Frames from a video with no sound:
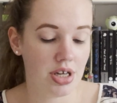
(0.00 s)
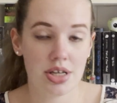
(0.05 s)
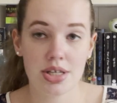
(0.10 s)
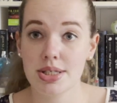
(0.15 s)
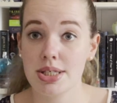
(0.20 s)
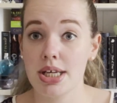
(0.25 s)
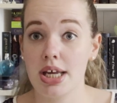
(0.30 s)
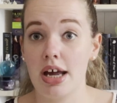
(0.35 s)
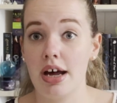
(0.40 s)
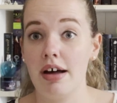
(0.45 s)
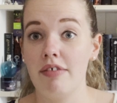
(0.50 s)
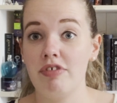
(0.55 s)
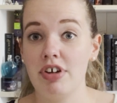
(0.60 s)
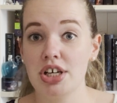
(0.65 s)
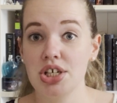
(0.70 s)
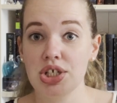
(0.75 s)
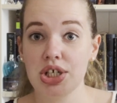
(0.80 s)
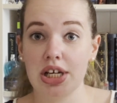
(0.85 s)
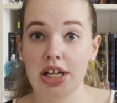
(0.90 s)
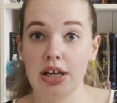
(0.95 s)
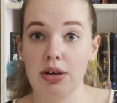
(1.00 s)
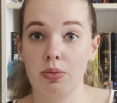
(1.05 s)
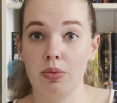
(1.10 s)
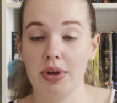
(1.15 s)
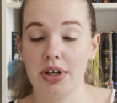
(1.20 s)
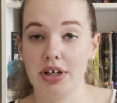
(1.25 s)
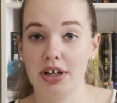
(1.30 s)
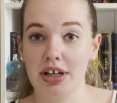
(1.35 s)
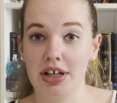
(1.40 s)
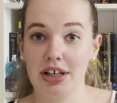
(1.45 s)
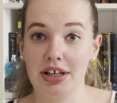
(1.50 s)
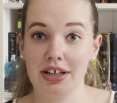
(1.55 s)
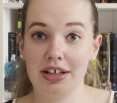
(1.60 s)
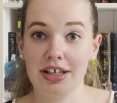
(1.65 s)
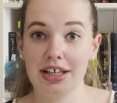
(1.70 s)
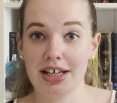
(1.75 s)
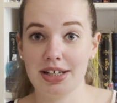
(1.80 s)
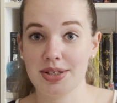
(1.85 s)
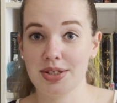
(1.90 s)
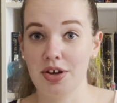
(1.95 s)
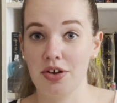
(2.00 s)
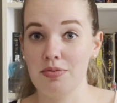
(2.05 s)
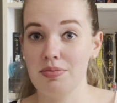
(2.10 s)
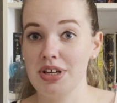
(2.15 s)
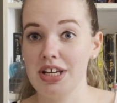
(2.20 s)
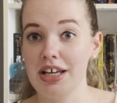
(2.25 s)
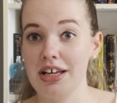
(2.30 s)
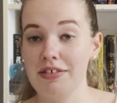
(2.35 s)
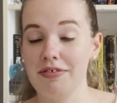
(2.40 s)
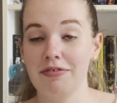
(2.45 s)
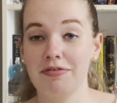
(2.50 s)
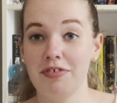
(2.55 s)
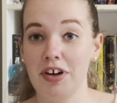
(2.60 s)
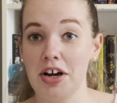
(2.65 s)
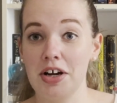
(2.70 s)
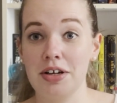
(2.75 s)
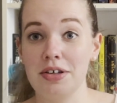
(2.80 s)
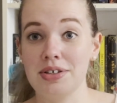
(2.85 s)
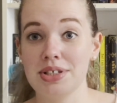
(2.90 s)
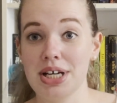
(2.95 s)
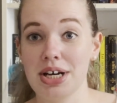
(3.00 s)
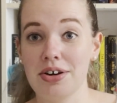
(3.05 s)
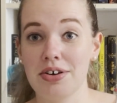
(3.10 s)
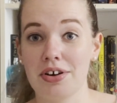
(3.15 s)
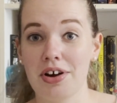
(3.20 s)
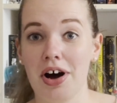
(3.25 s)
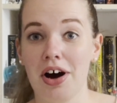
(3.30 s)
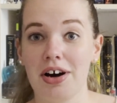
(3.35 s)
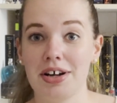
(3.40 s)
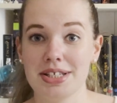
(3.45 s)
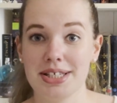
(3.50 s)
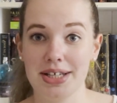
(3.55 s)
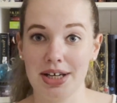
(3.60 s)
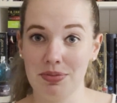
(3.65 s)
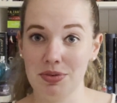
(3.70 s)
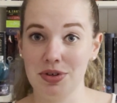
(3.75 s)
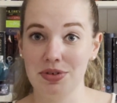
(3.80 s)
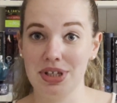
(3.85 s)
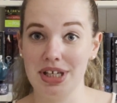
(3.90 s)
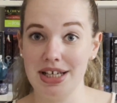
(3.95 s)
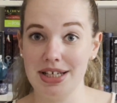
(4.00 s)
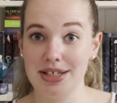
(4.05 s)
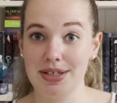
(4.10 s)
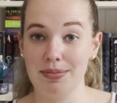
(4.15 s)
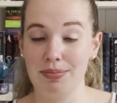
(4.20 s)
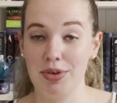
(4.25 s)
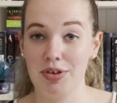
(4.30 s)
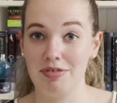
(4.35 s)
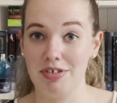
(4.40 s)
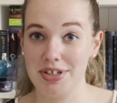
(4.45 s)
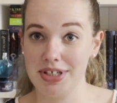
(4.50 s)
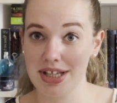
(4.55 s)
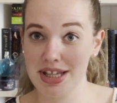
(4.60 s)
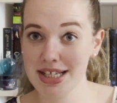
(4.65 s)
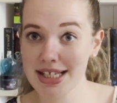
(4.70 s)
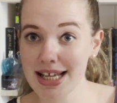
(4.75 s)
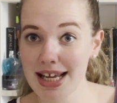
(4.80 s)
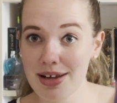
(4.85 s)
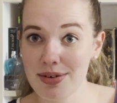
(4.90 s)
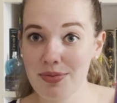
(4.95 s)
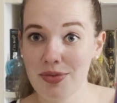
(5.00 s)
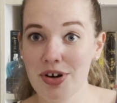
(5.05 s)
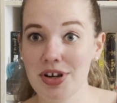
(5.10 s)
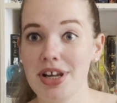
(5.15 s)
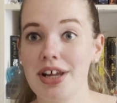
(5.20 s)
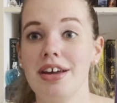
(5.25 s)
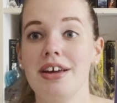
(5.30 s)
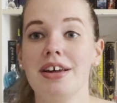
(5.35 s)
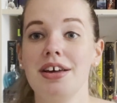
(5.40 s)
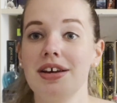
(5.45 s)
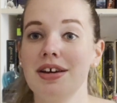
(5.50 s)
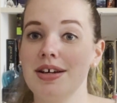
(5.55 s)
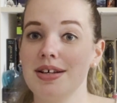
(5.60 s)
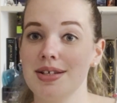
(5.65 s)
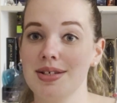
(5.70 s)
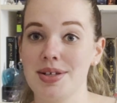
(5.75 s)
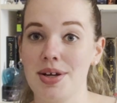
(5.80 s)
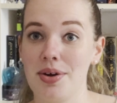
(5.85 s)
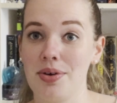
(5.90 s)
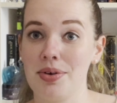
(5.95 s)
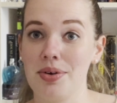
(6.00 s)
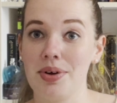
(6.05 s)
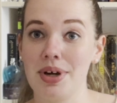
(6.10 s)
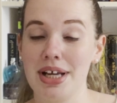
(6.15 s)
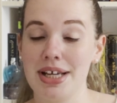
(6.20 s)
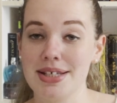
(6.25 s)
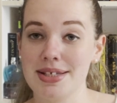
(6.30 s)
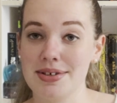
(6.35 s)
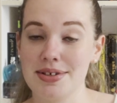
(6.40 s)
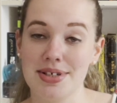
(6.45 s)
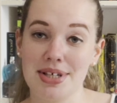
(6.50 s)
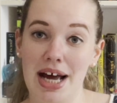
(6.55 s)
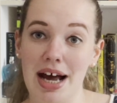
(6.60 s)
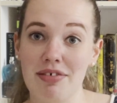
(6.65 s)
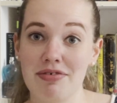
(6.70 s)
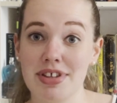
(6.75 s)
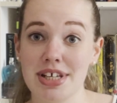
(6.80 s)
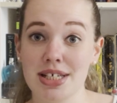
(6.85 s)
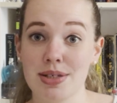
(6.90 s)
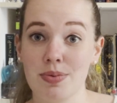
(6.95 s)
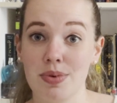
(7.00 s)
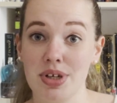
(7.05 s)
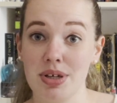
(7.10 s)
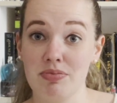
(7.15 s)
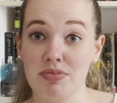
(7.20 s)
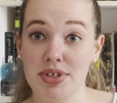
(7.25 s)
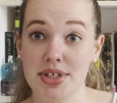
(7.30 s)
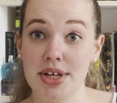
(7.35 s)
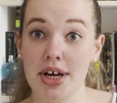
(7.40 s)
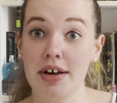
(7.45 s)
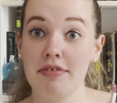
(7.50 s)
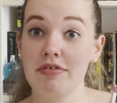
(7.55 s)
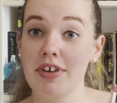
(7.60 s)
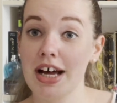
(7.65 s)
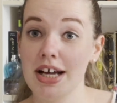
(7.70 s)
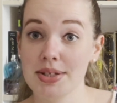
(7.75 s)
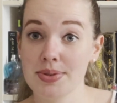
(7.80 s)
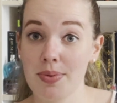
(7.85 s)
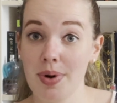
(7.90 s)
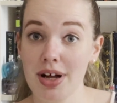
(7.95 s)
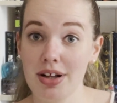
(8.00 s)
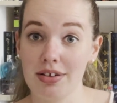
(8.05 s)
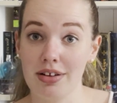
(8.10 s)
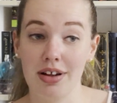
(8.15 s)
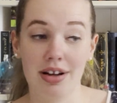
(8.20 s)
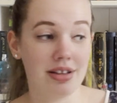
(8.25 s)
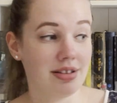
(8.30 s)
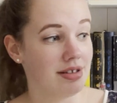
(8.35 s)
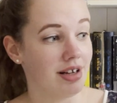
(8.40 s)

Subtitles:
So yeah, eventually when I get so many FairyLoot tarot cards I will need to move on to the second one, so it's good to have this one in reserve as well.